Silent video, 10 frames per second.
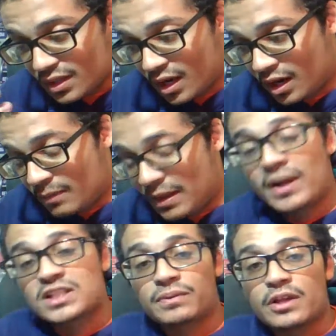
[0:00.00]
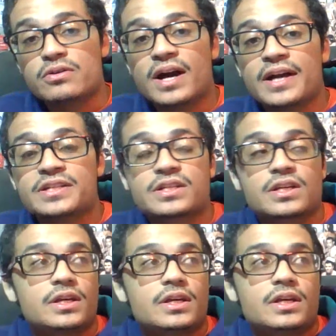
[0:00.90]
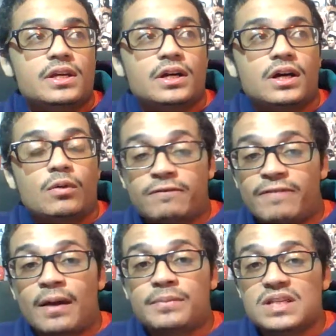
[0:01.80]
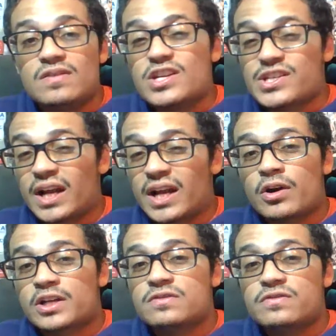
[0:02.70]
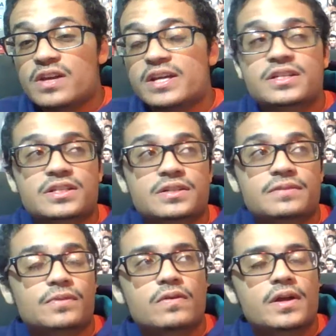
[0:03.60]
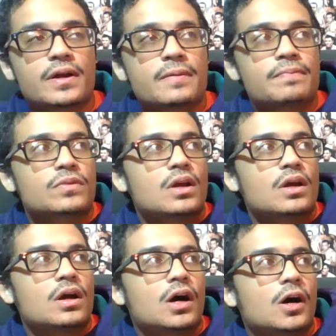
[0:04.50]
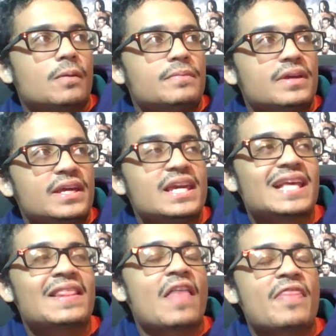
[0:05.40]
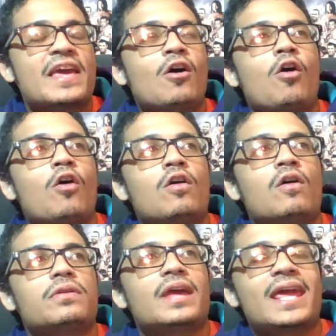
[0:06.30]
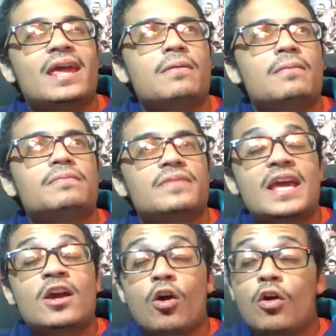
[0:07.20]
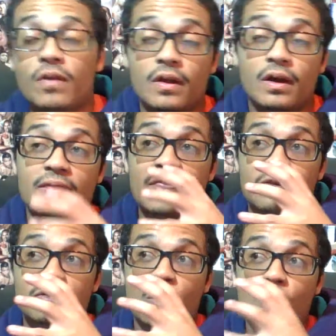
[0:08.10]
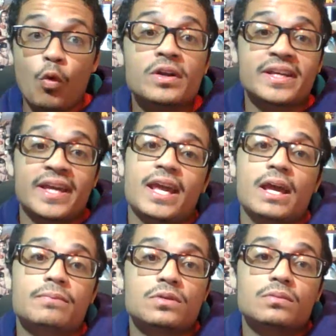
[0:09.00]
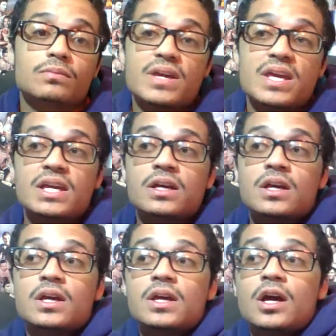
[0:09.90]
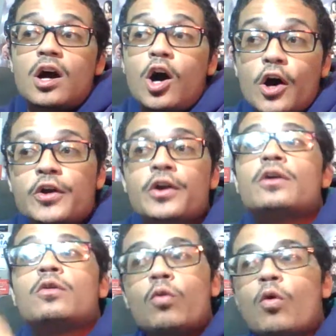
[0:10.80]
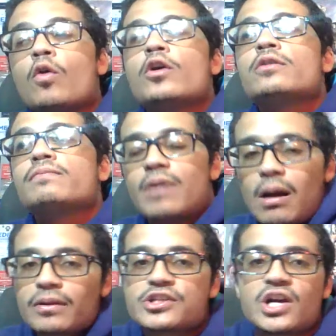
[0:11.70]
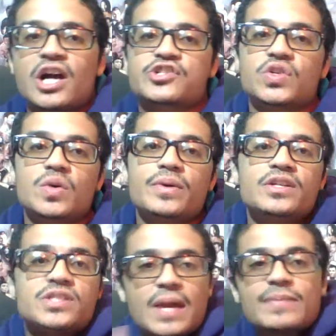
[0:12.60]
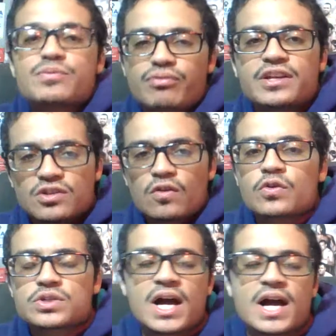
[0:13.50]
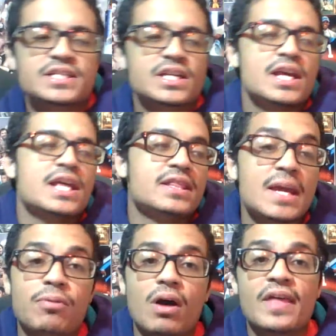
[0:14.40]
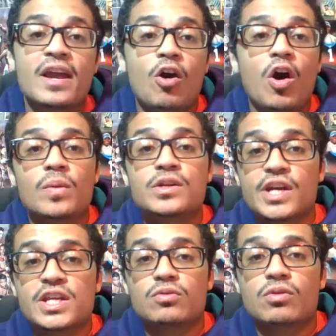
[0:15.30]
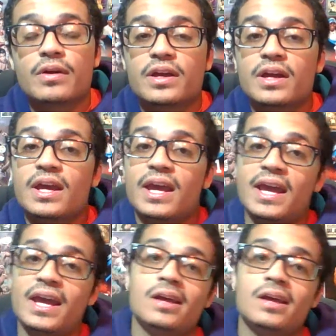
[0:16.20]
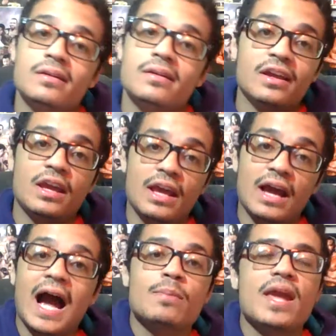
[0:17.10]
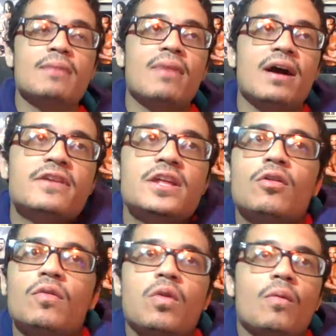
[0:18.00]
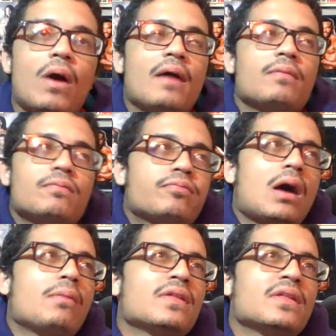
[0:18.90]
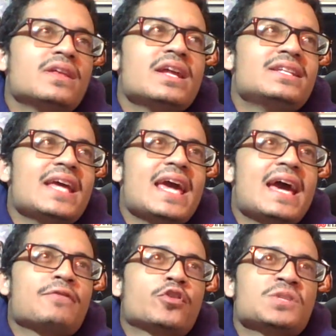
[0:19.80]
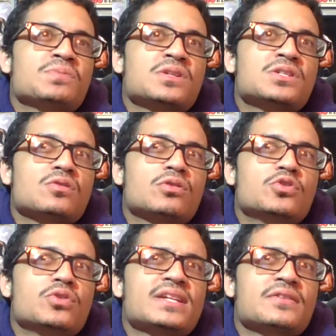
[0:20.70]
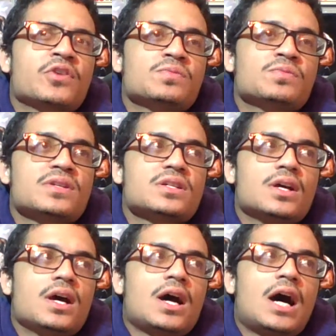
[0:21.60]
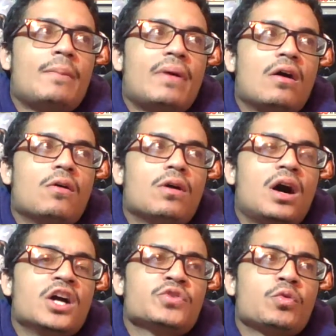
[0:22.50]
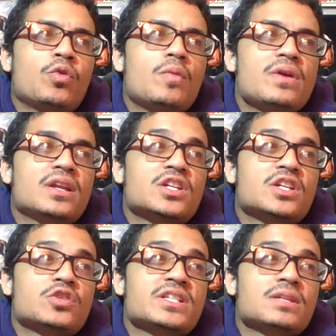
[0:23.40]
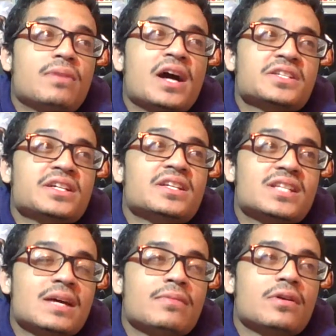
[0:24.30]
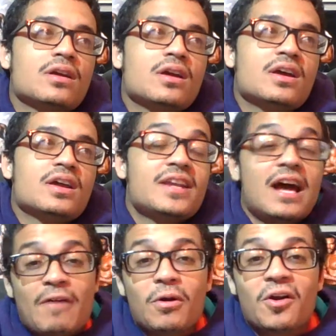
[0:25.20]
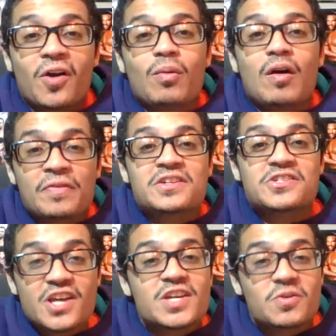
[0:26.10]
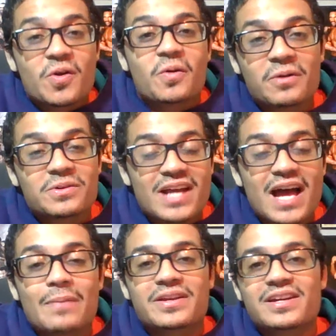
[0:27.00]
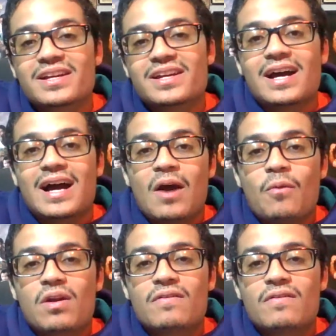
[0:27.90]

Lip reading: that I'm about to play you guys with Fight Hub TV, shout out to Marcus Villegas over there. He said that they called the Ward camp, being Hunter, Ward, probably Josh Dubin, James Prince, you know, those guys, they called them in January. And I made my video the day after Christmas or 2 days after Christmas about Andre Ward being a disgrace to boxing in December. Now, if I would have heard about this in January when it was happening, I would have